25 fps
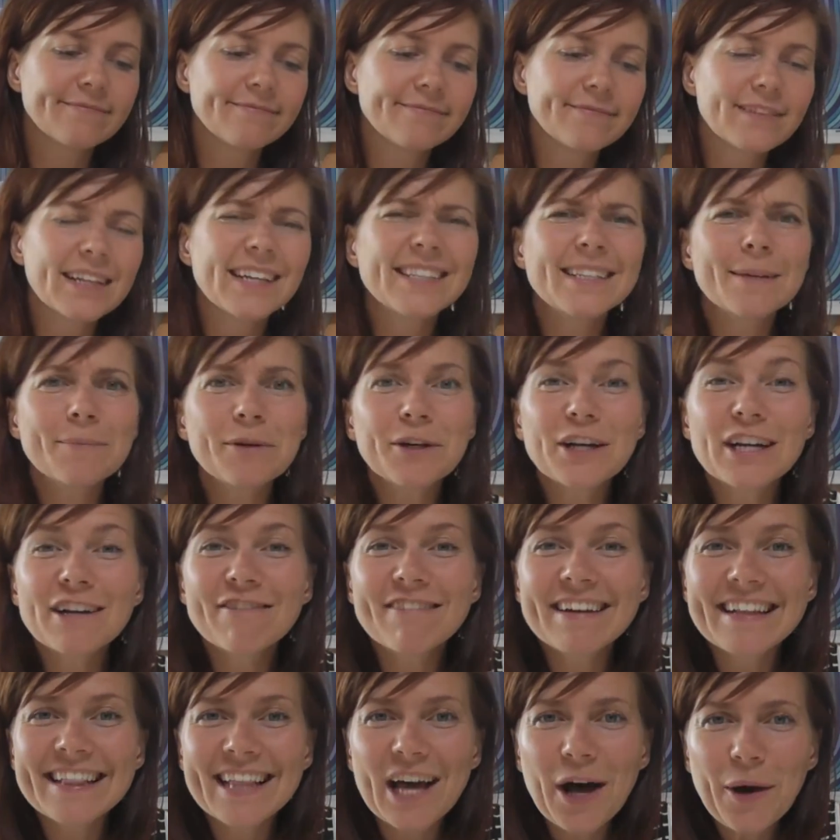So I'm not going
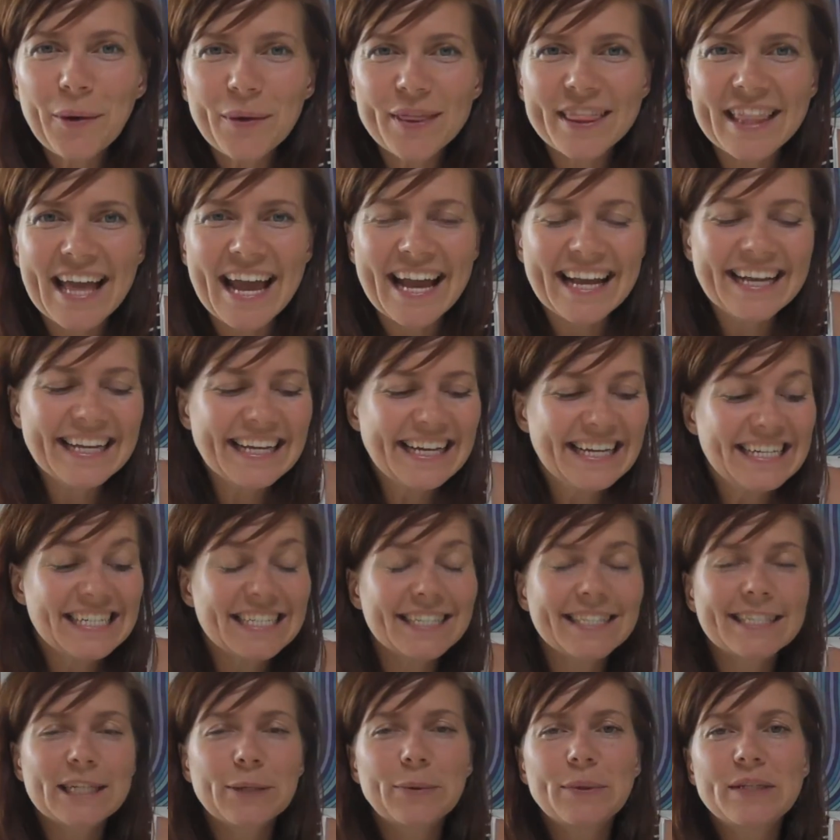to read the whole thing. It
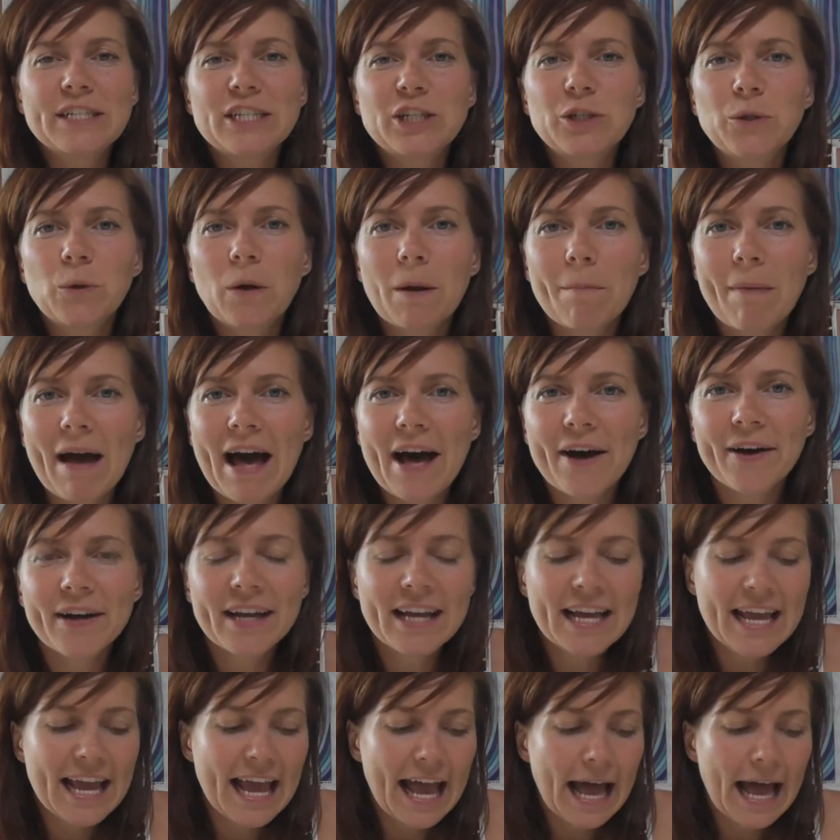does go on to talk about